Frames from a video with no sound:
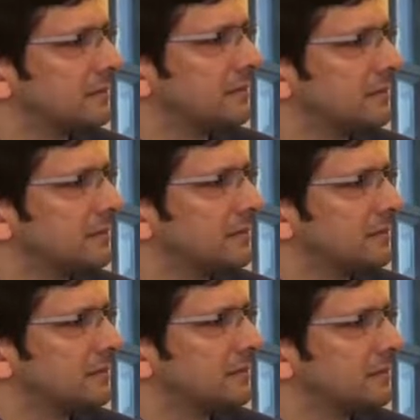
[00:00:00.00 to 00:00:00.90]

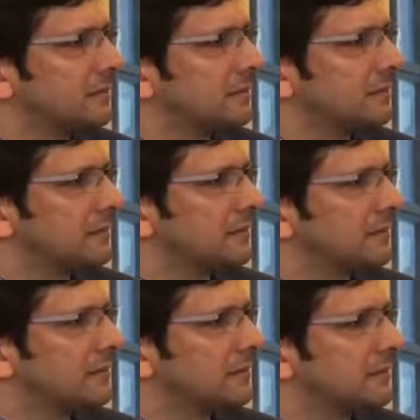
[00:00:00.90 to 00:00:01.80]

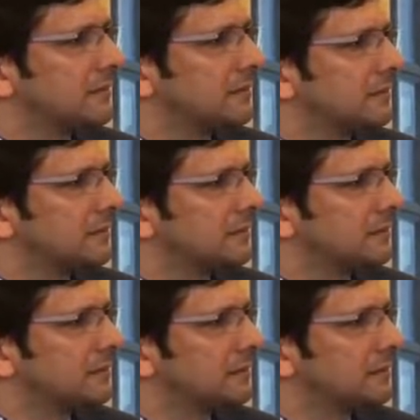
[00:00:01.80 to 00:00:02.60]
(silent)